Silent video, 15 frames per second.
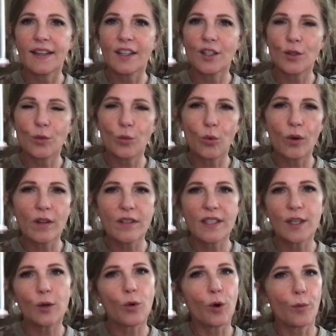You want to
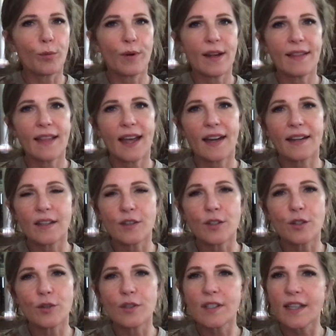incorporate that into
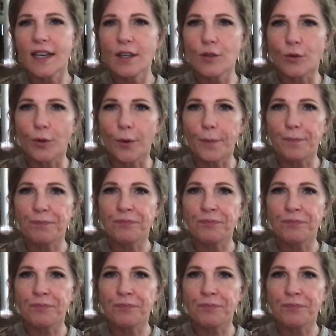your schedule.